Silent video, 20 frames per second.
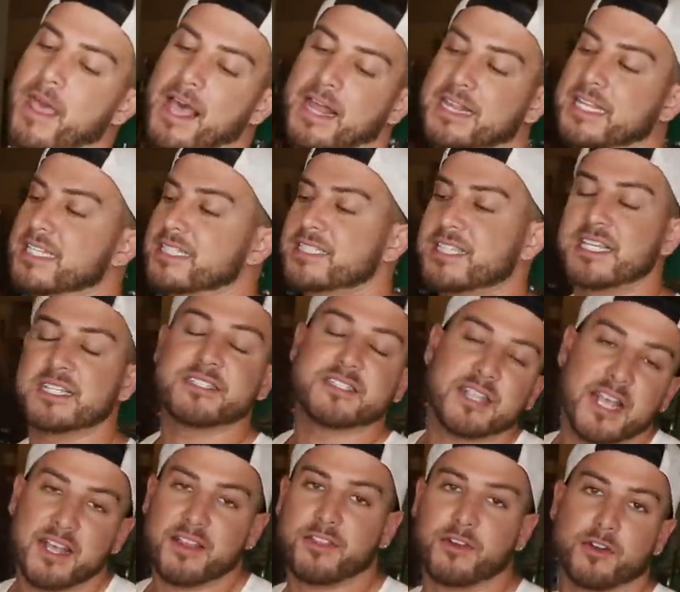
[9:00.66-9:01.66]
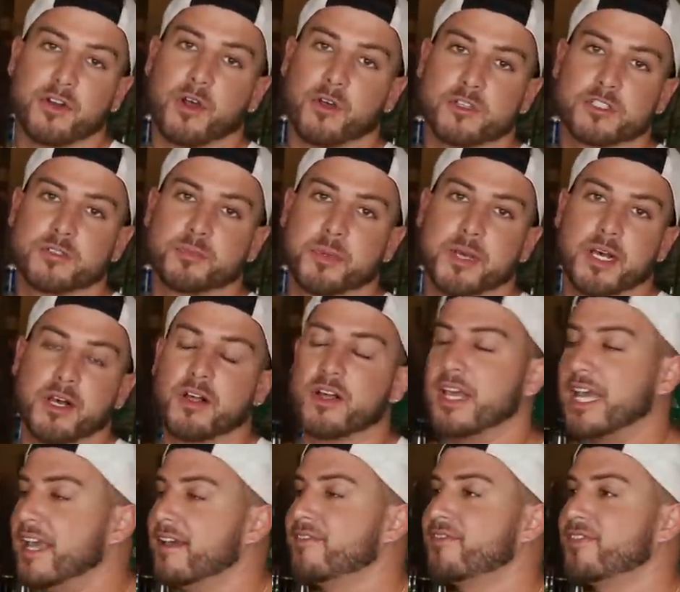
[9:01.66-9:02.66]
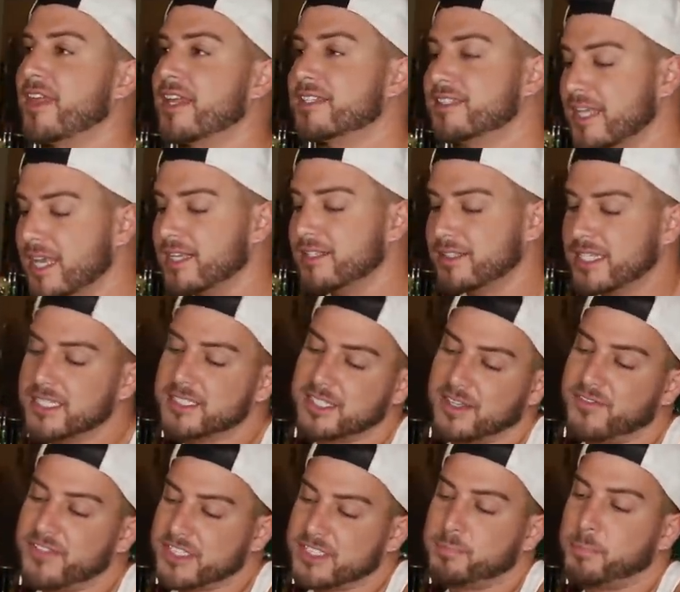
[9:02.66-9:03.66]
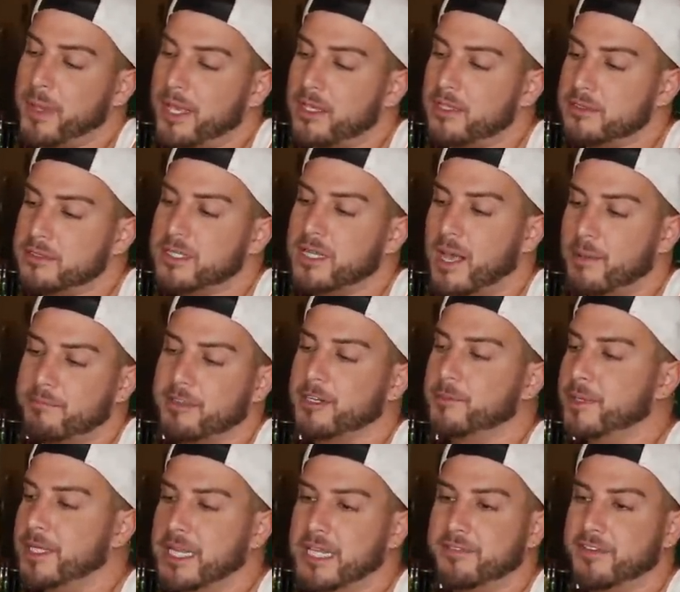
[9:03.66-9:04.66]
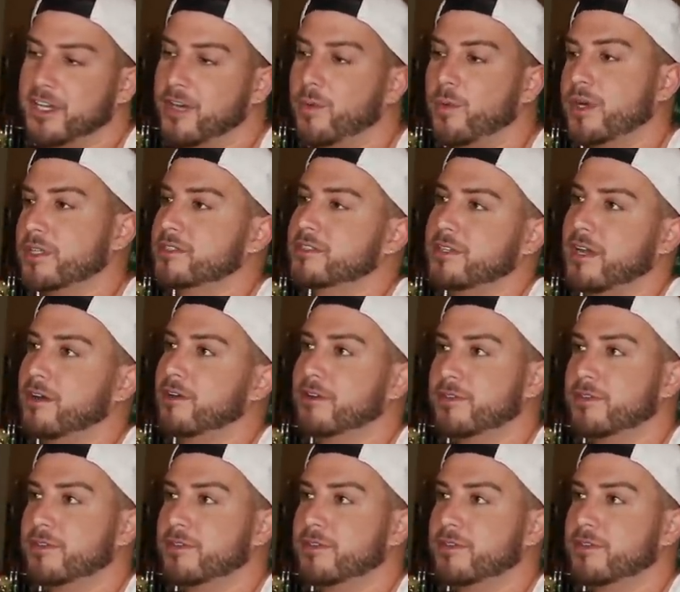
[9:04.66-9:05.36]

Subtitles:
At least they say they're no spill. If it spills, I'm gonna be leaving a 1-star